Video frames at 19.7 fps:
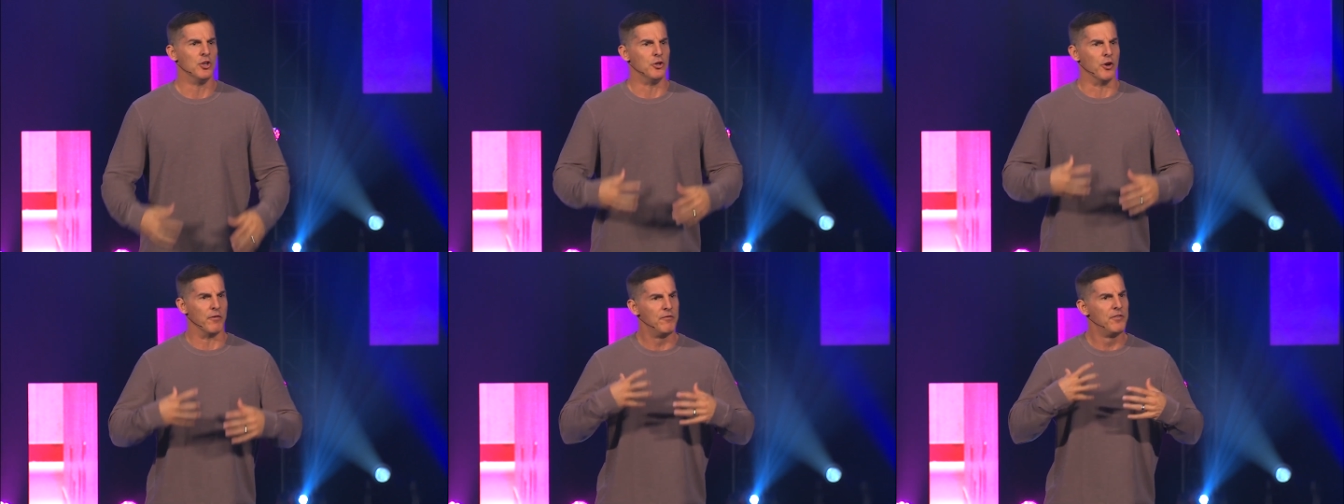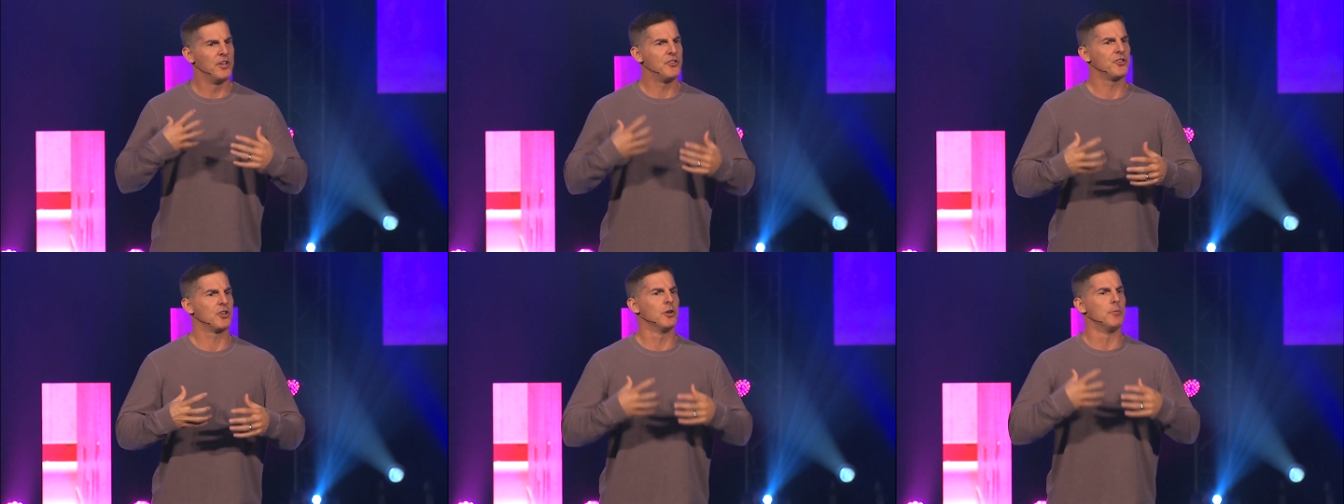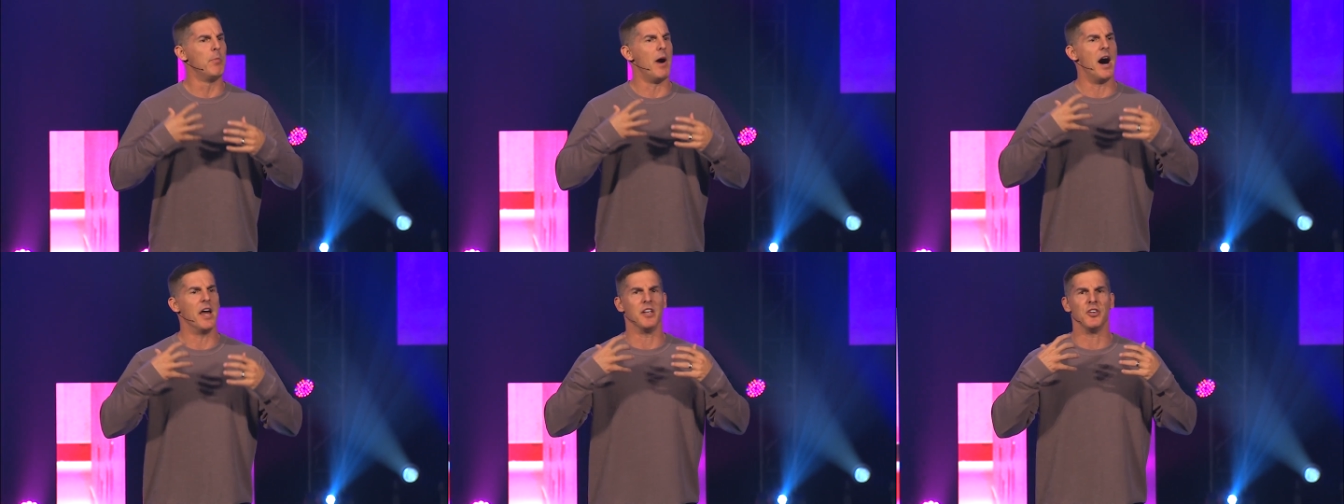Your physical
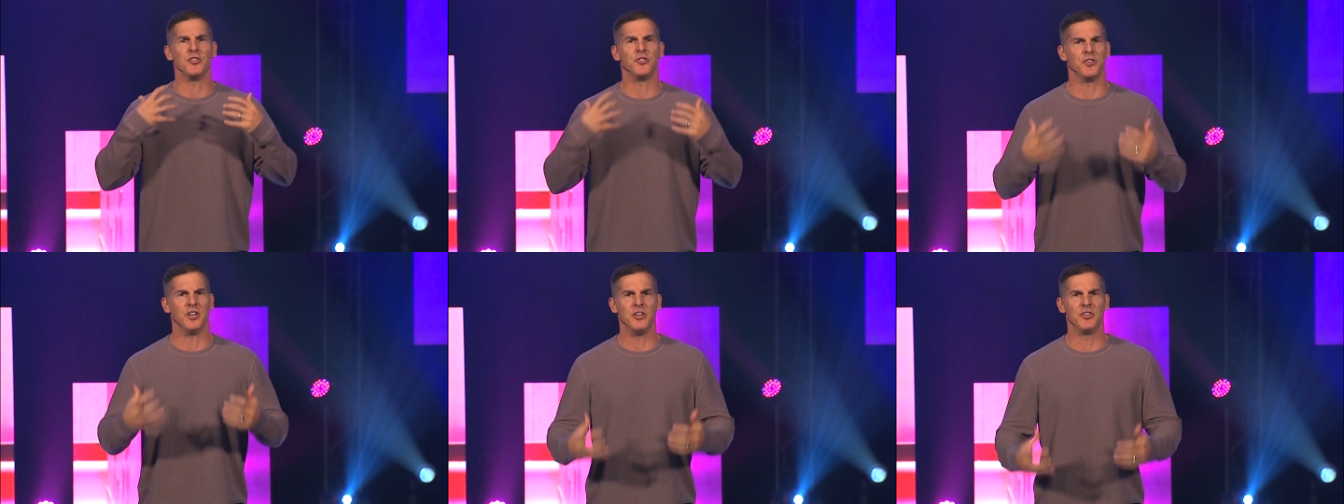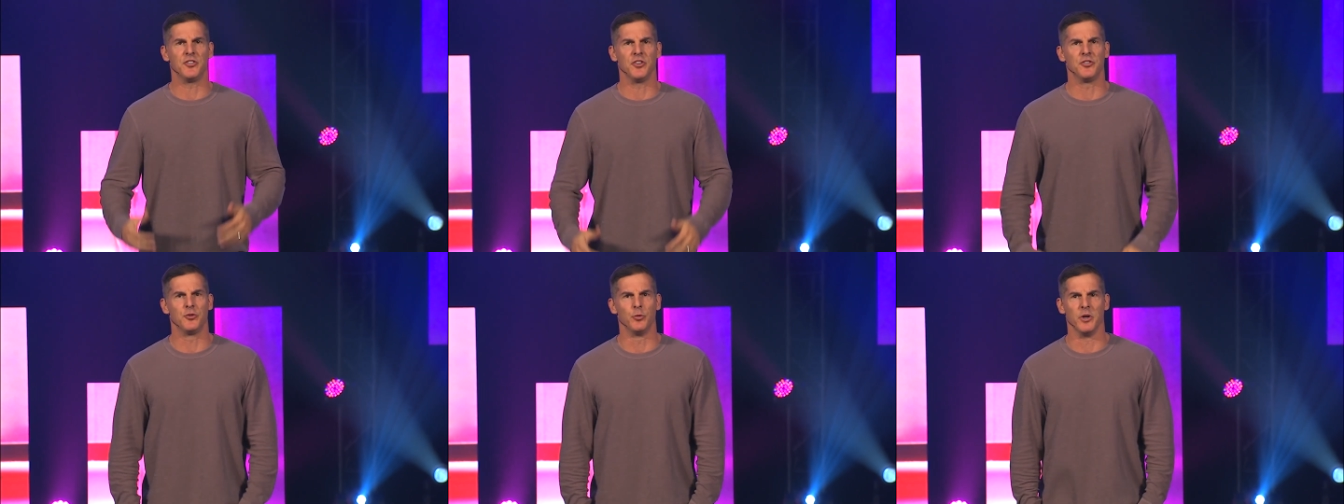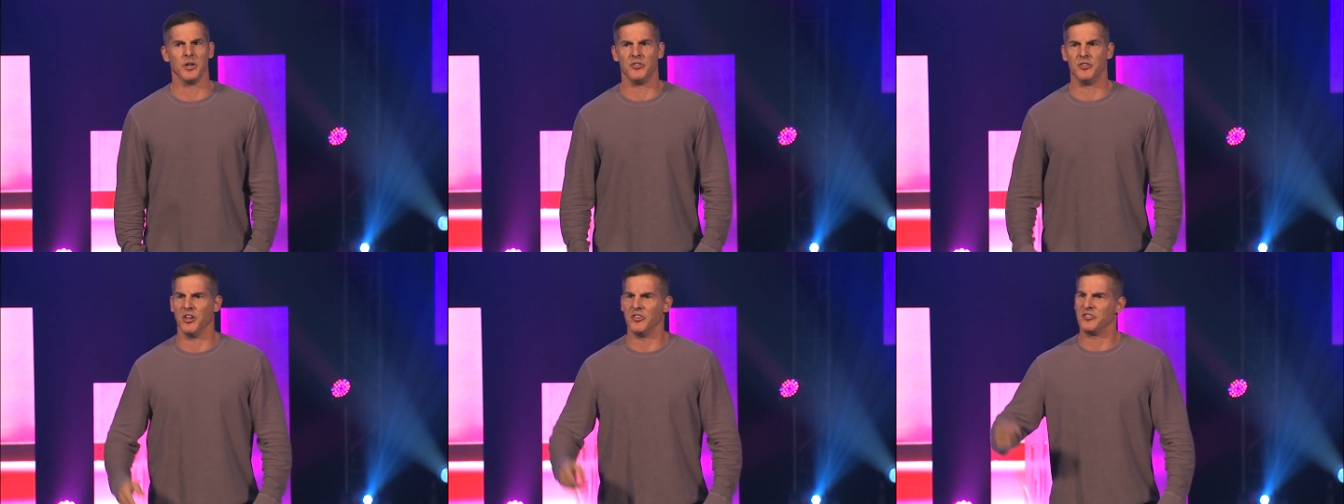body ceases to
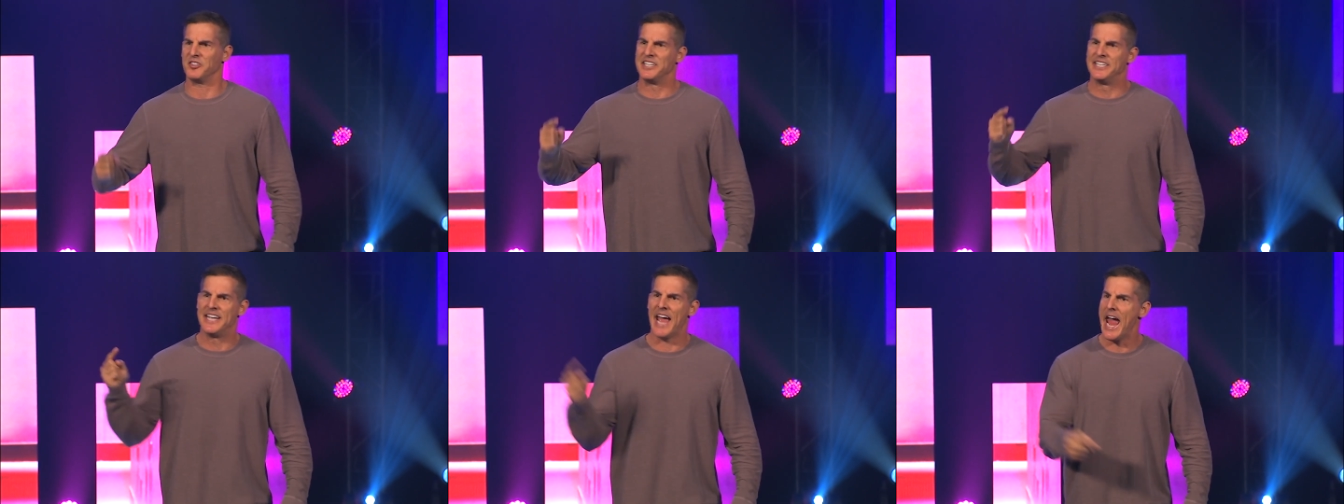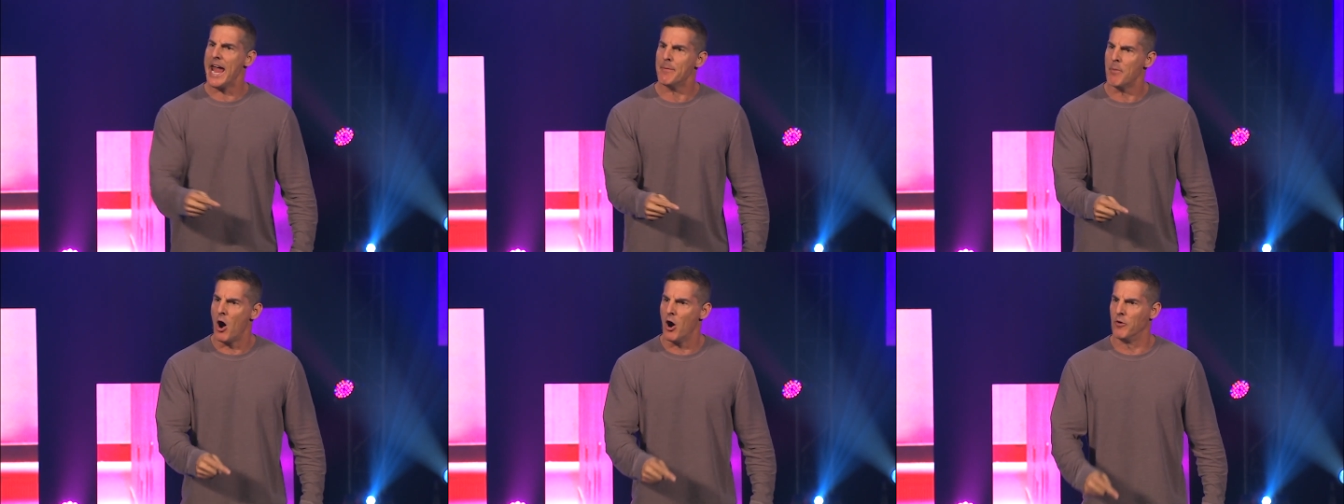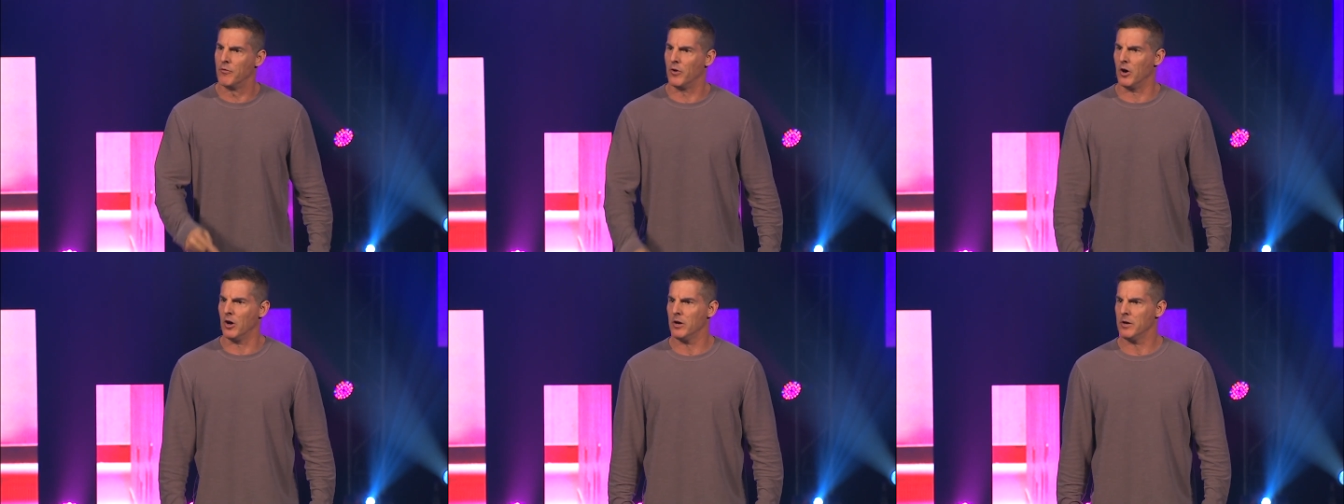exist. Game
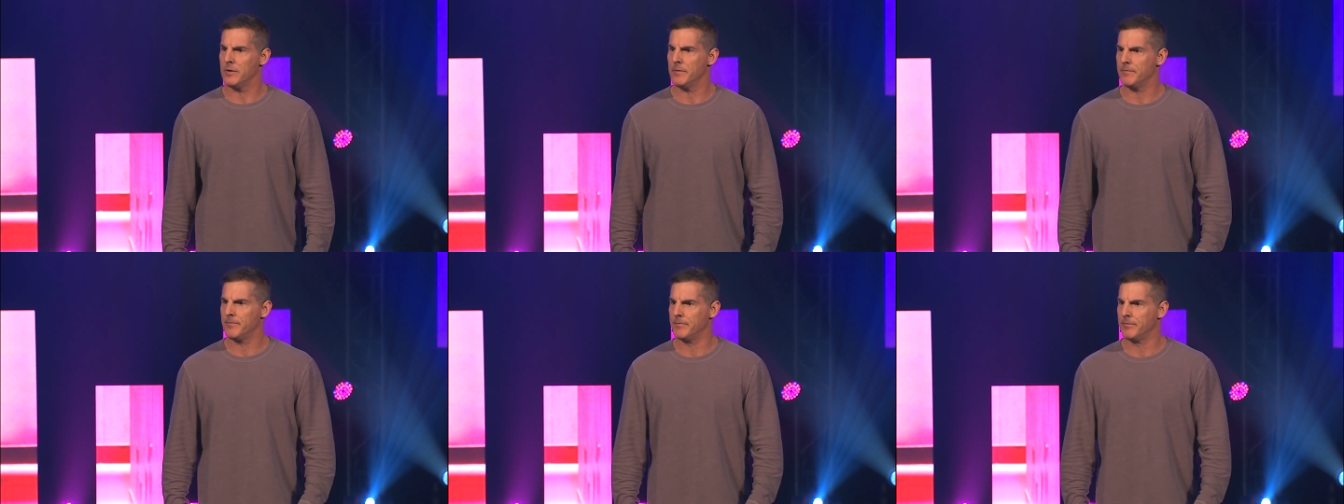over.